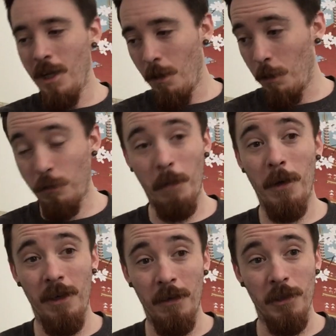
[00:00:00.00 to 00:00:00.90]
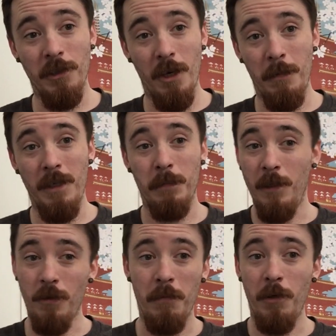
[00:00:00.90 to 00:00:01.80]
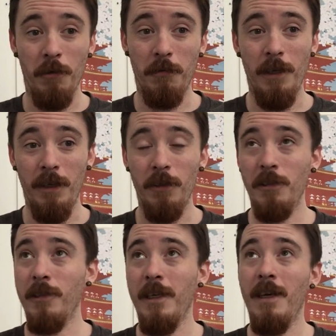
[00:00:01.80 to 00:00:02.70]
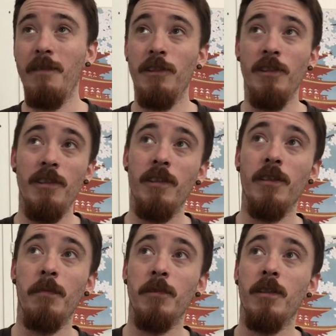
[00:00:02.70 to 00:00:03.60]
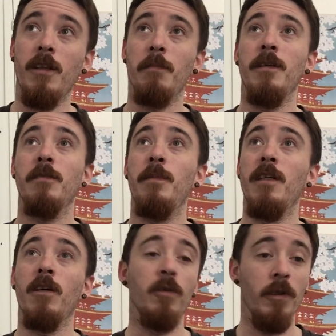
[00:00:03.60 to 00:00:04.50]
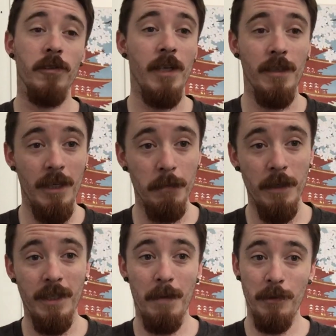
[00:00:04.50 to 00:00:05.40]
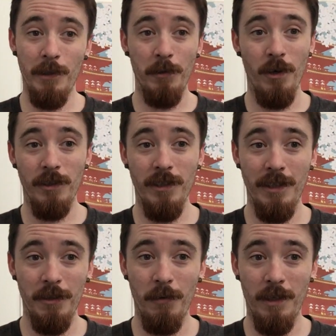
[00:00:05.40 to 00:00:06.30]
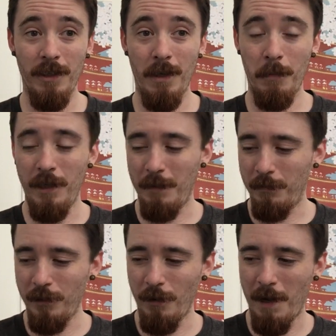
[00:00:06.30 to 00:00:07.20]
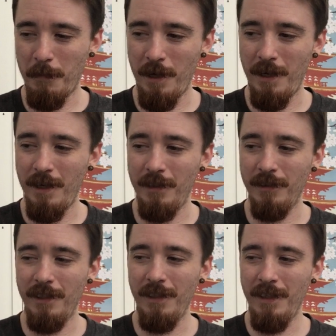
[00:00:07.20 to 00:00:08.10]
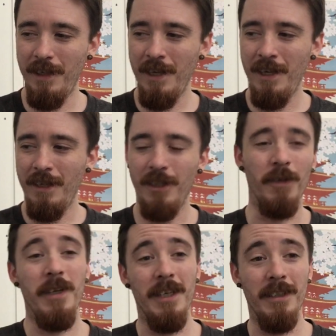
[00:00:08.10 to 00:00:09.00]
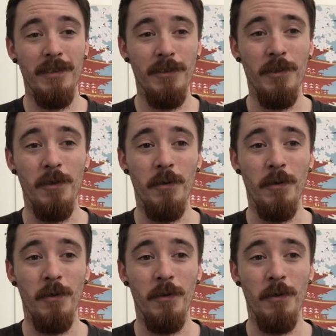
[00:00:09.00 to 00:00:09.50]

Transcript: Which Roberto De Zerbi has been doing beautifully. Honestly, ever since he's come to the club, it's been a godsend. He's been an absolute godsend to our club, and I'm so happy he's, here to